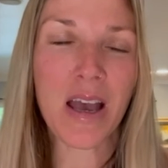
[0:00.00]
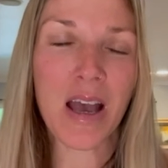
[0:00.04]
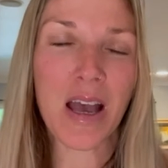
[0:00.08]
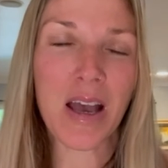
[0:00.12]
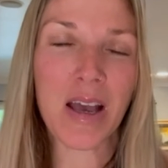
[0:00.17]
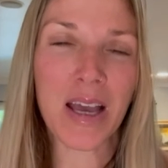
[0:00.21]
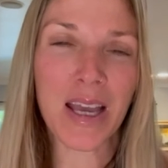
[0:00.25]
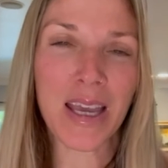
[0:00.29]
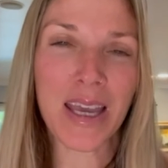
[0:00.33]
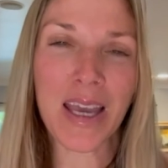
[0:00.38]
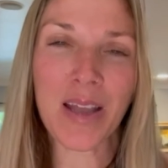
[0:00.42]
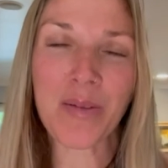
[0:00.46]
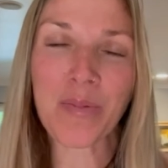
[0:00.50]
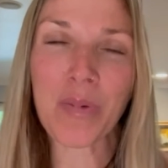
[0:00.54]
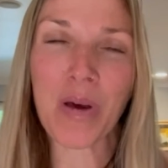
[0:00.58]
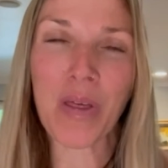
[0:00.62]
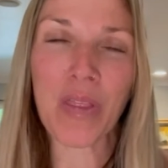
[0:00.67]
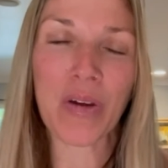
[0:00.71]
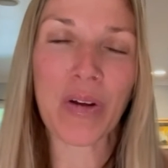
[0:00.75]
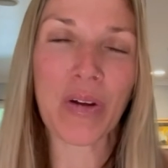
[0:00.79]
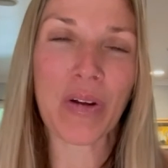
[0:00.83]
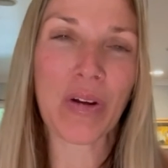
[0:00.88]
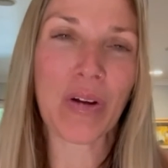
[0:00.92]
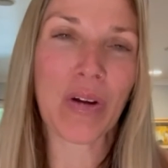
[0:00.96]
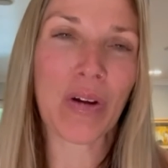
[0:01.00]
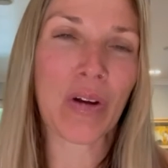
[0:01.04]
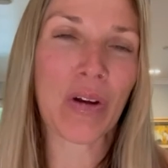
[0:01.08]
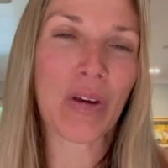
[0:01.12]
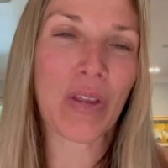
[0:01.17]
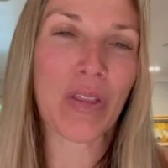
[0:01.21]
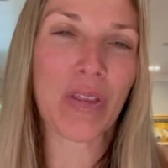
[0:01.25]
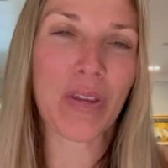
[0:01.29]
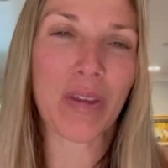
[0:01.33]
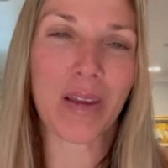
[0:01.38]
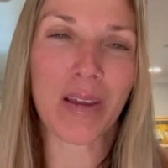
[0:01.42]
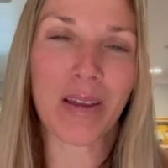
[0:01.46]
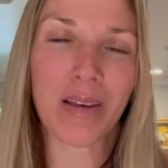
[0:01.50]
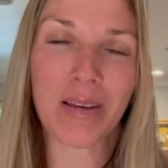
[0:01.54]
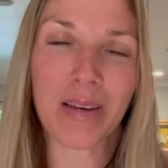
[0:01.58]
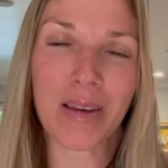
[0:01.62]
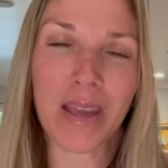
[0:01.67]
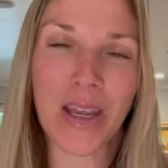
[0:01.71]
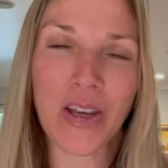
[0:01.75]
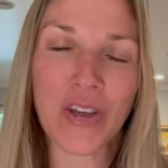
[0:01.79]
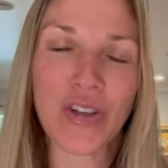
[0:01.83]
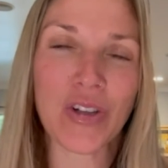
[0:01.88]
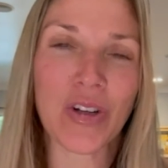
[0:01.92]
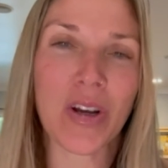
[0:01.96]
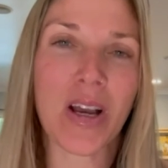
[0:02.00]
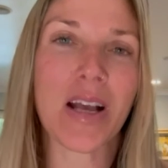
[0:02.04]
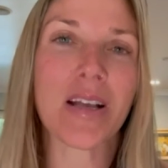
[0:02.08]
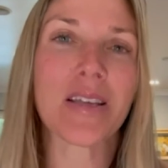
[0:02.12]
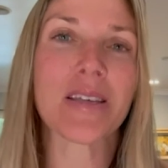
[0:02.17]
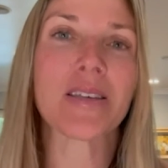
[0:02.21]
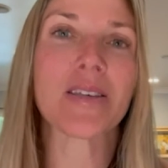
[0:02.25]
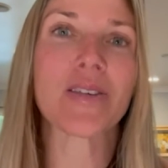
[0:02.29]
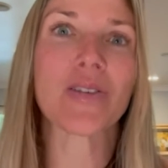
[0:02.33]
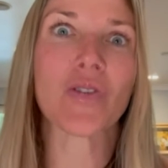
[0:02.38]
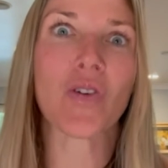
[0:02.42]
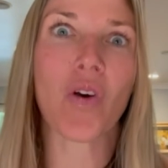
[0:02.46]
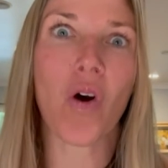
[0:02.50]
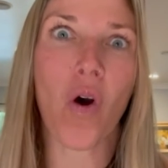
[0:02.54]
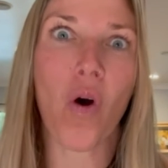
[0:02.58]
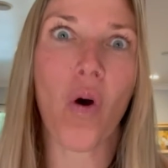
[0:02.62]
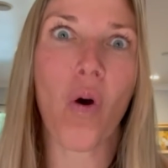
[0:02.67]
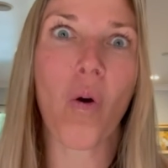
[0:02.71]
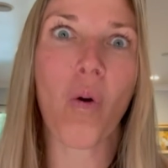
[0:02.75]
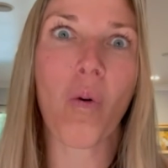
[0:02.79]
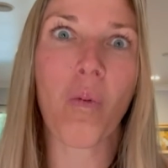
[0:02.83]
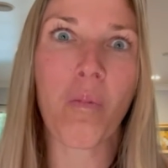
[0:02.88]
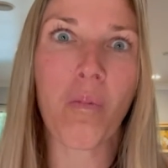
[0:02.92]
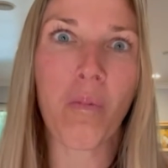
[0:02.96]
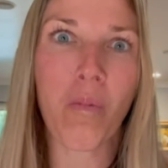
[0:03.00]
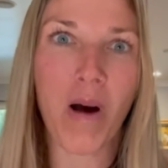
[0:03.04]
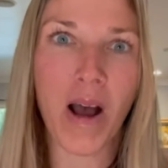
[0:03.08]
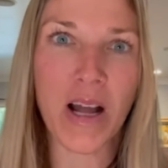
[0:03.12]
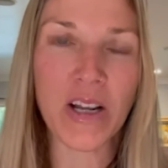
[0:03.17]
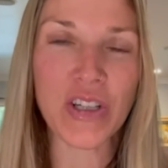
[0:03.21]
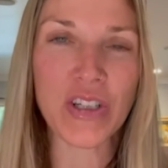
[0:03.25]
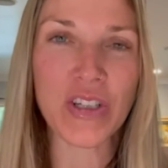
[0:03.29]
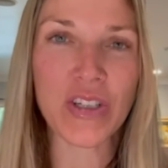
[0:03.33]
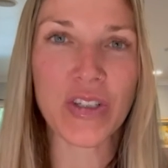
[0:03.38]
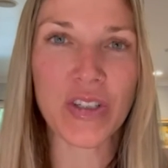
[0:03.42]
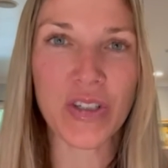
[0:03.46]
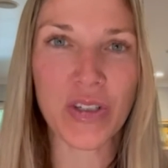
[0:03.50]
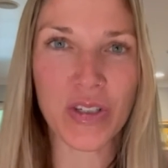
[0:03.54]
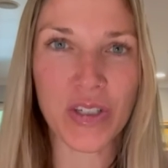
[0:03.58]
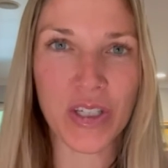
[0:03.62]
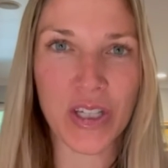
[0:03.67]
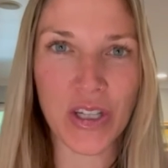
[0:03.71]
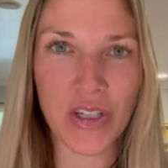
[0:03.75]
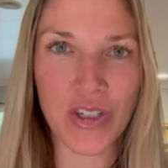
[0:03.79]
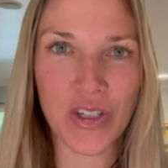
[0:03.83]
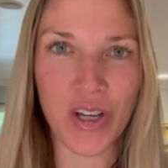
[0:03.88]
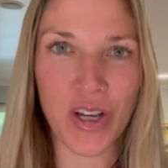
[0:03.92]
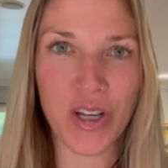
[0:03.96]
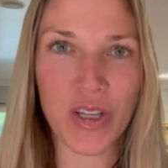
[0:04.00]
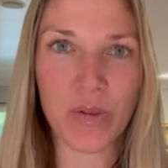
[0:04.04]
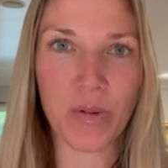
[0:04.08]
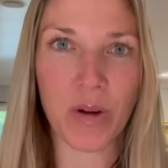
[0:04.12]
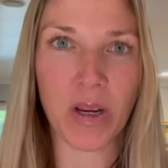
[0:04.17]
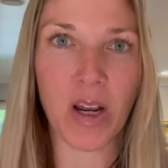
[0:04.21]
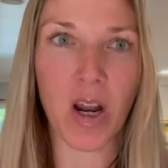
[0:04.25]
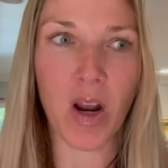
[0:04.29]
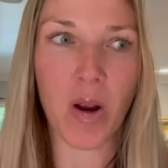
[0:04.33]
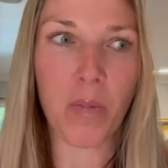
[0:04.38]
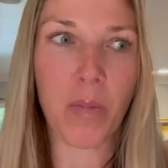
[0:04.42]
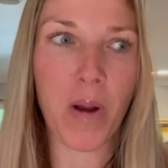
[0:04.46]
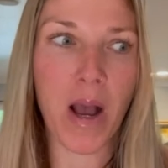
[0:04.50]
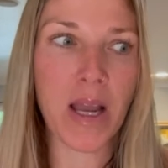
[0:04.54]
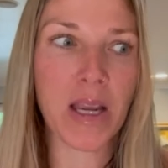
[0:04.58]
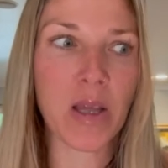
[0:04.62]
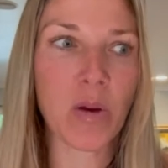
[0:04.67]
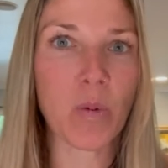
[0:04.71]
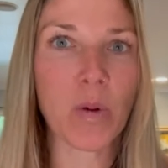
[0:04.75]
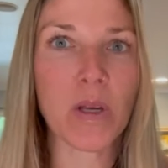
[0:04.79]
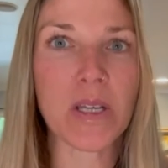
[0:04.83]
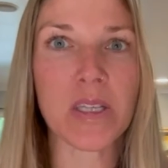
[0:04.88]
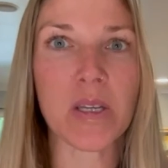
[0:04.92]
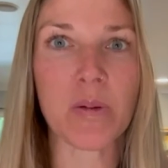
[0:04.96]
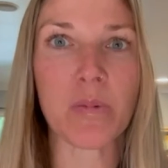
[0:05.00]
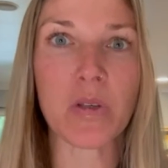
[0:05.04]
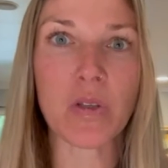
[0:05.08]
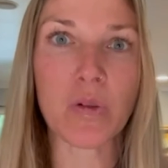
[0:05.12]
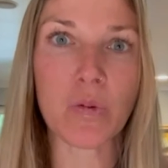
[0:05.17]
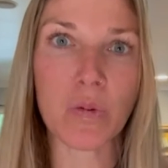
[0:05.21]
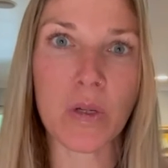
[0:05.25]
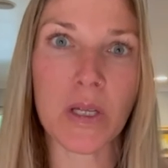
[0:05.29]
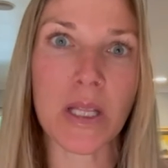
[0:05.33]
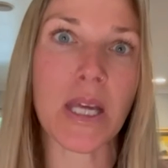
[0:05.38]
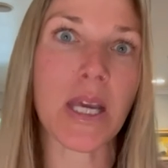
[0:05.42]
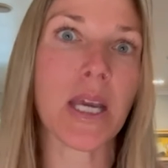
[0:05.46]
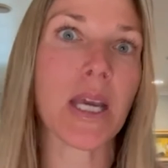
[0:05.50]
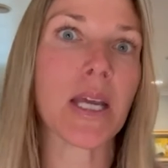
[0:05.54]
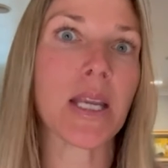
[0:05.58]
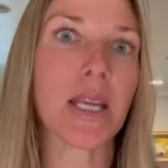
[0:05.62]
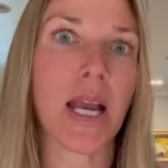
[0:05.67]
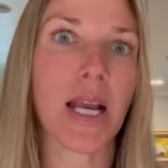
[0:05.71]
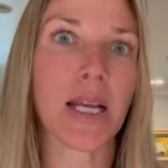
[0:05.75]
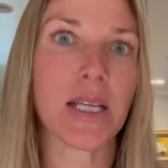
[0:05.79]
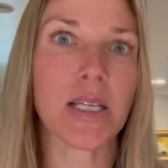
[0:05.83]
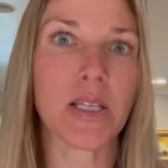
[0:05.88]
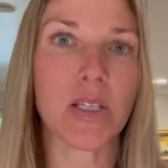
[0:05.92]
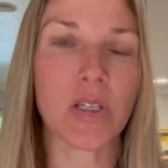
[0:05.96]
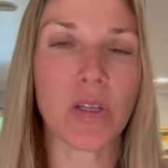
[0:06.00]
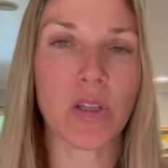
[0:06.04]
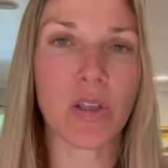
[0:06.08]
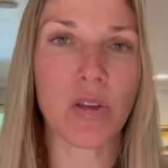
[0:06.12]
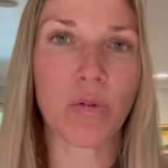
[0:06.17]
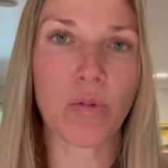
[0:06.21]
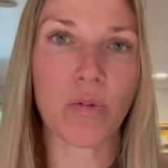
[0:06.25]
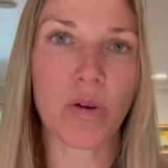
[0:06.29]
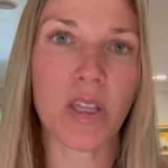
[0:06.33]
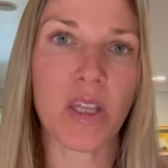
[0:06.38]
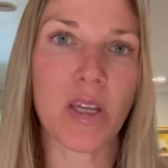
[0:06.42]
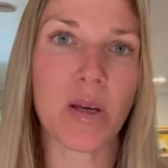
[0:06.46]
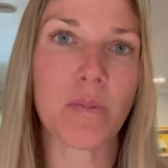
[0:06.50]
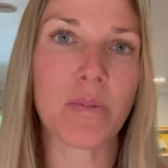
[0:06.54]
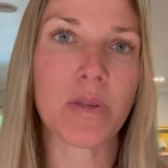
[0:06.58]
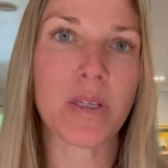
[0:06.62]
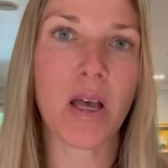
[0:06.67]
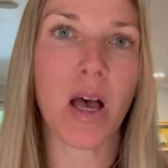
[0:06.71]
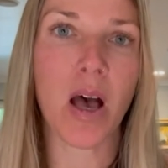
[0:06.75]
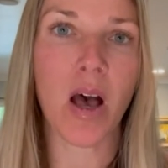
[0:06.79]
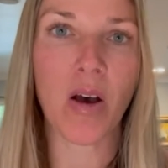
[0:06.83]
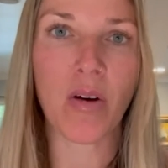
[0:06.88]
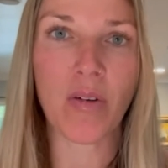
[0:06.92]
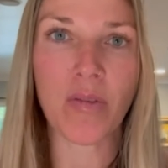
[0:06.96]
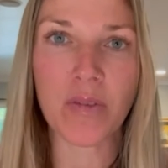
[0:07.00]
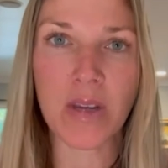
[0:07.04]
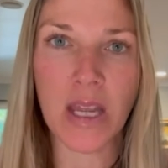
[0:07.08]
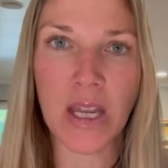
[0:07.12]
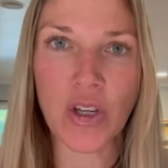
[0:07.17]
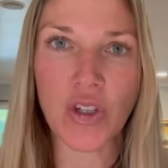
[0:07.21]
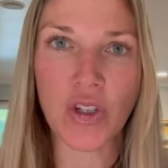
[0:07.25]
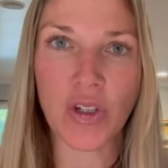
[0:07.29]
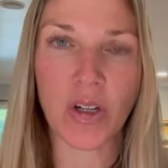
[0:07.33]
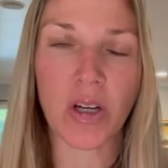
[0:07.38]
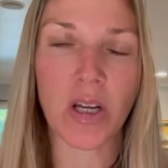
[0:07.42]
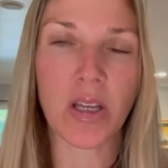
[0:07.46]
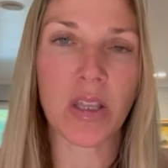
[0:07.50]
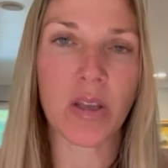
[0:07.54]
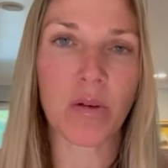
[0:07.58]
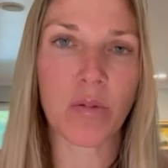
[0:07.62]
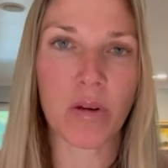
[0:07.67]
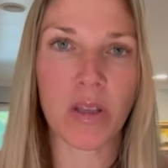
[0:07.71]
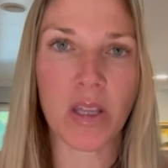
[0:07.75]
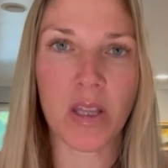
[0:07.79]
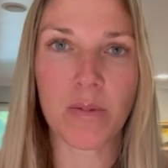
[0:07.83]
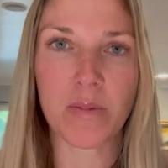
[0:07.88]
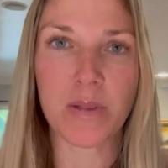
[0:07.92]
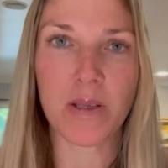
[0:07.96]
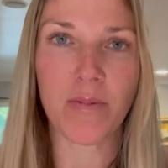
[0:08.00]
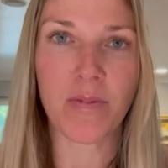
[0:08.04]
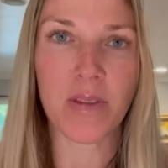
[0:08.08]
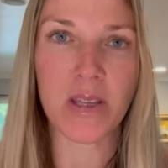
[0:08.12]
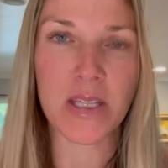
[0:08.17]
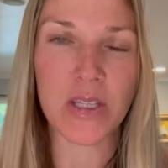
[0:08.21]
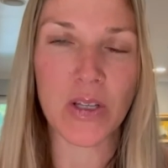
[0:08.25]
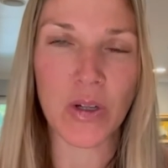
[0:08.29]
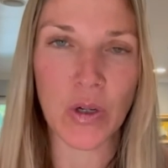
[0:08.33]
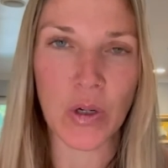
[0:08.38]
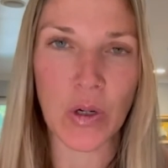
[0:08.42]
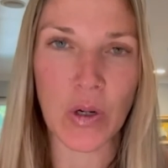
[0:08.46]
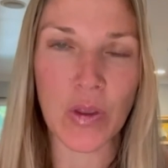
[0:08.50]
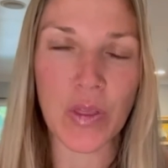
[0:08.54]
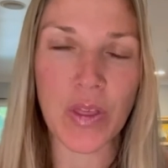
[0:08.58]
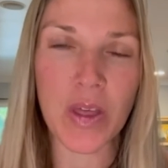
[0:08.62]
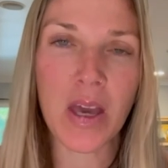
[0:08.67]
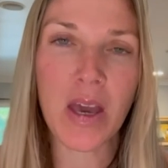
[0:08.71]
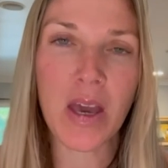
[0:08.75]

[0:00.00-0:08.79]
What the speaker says: Again, Mother Earth, nature has so much to teach us, right? Our body wisdom is really connected to the rhythms of nature and the rhythms of this earth.